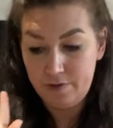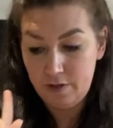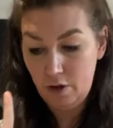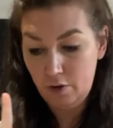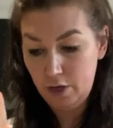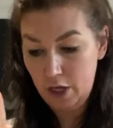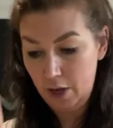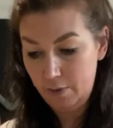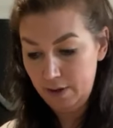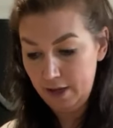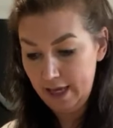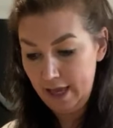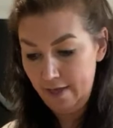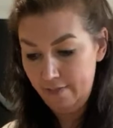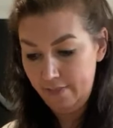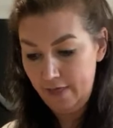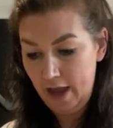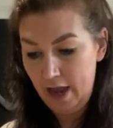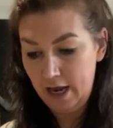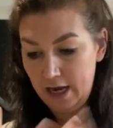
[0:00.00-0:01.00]
So go and
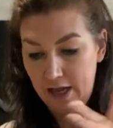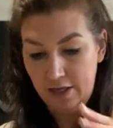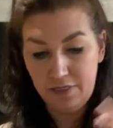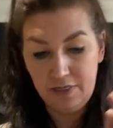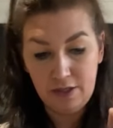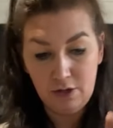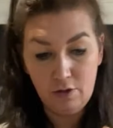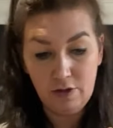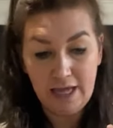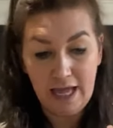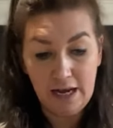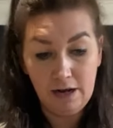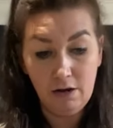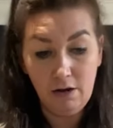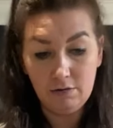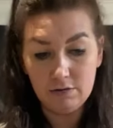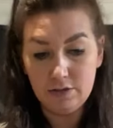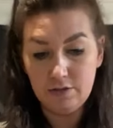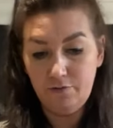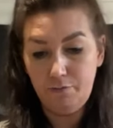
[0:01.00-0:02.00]
get that, and I think you'll get
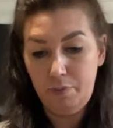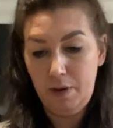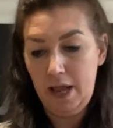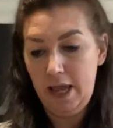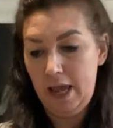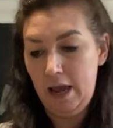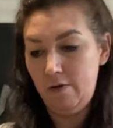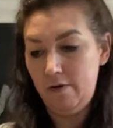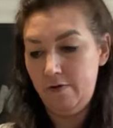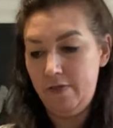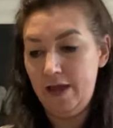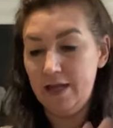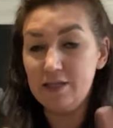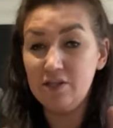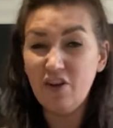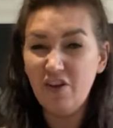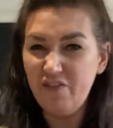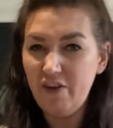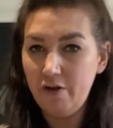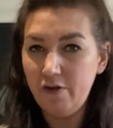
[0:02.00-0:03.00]
lots of play out of that.
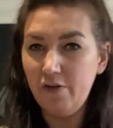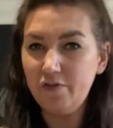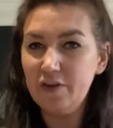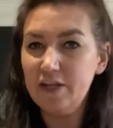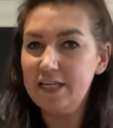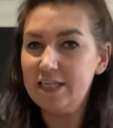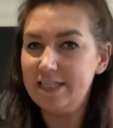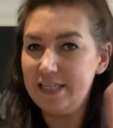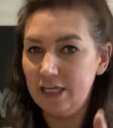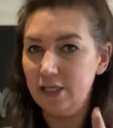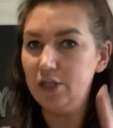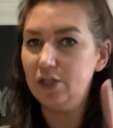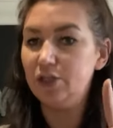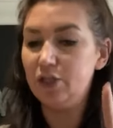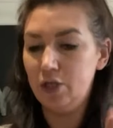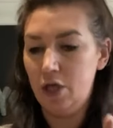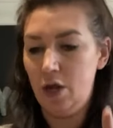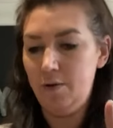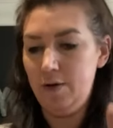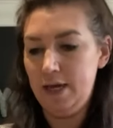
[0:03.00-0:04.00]
It's not very often I tell you
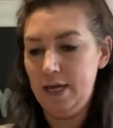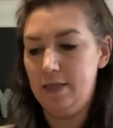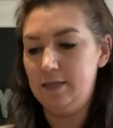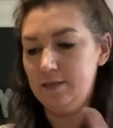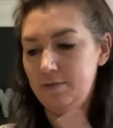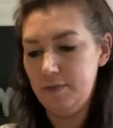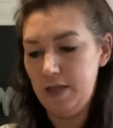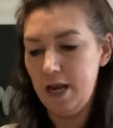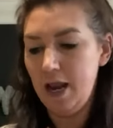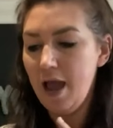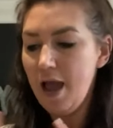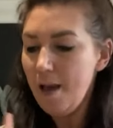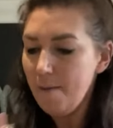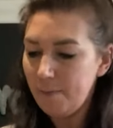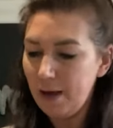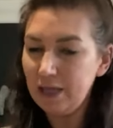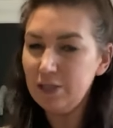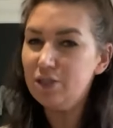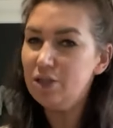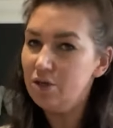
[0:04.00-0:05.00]
to go and get something,
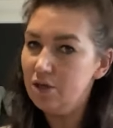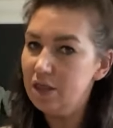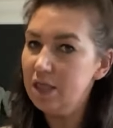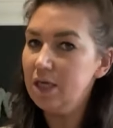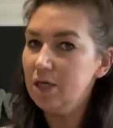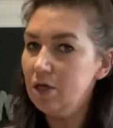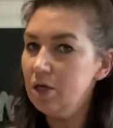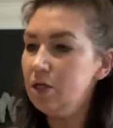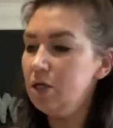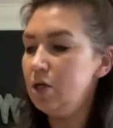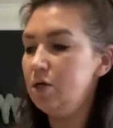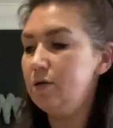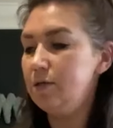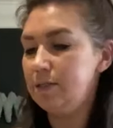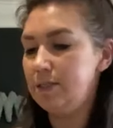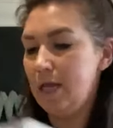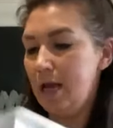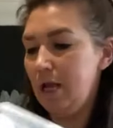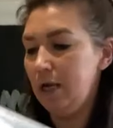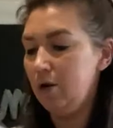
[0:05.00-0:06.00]
but I do think you'd
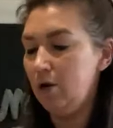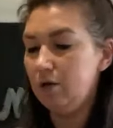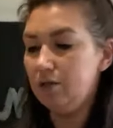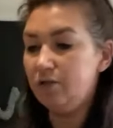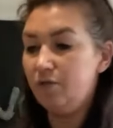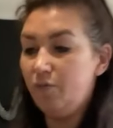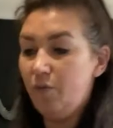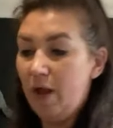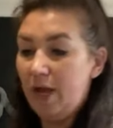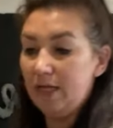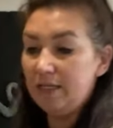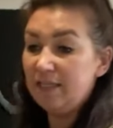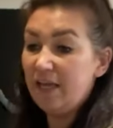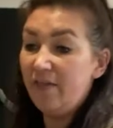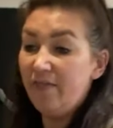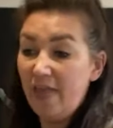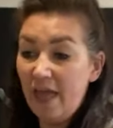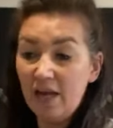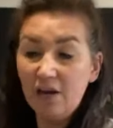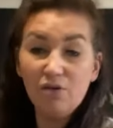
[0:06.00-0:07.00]
use that in lots of ways.
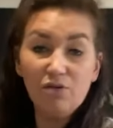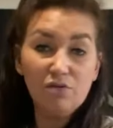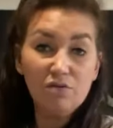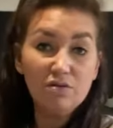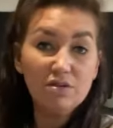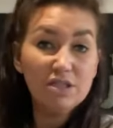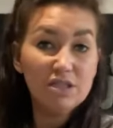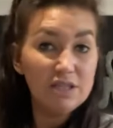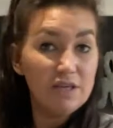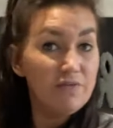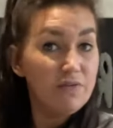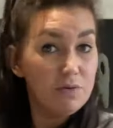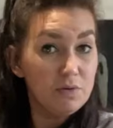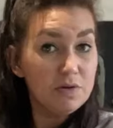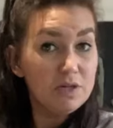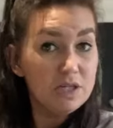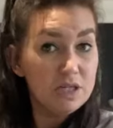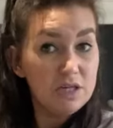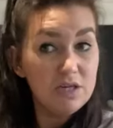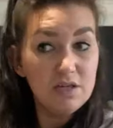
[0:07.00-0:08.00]
And then, of course, if you
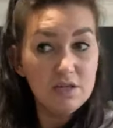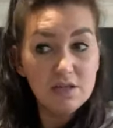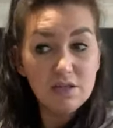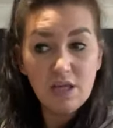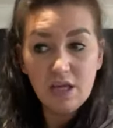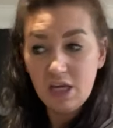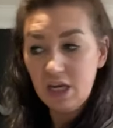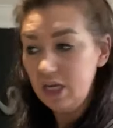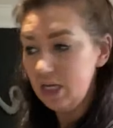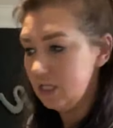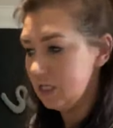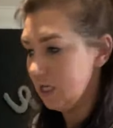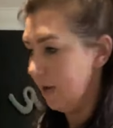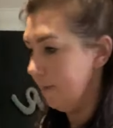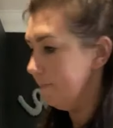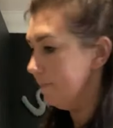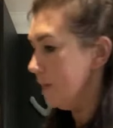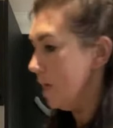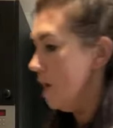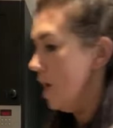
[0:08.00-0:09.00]
want to, they can eat it.